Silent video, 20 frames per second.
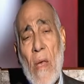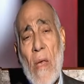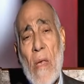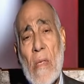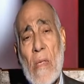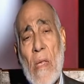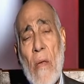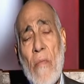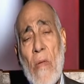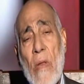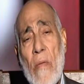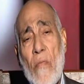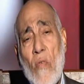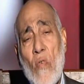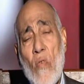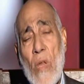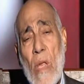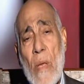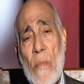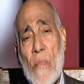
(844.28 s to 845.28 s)
seven
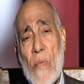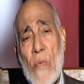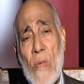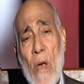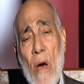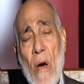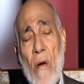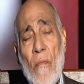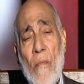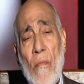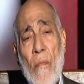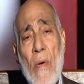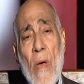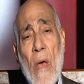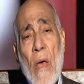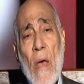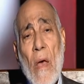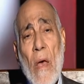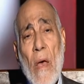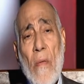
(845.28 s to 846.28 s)
volumes of
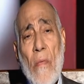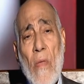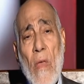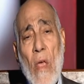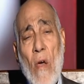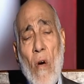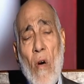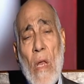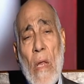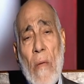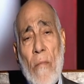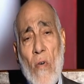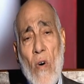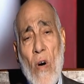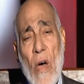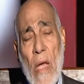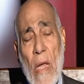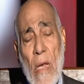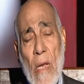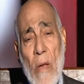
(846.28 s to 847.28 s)
the olive
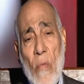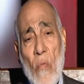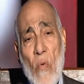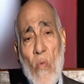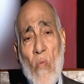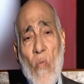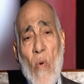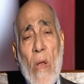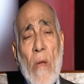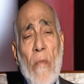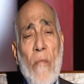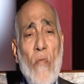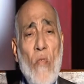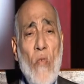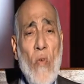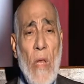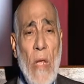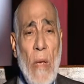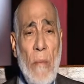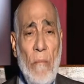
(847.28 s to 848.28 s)
oil with one
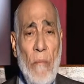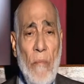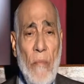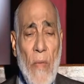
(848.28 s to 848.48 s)
volume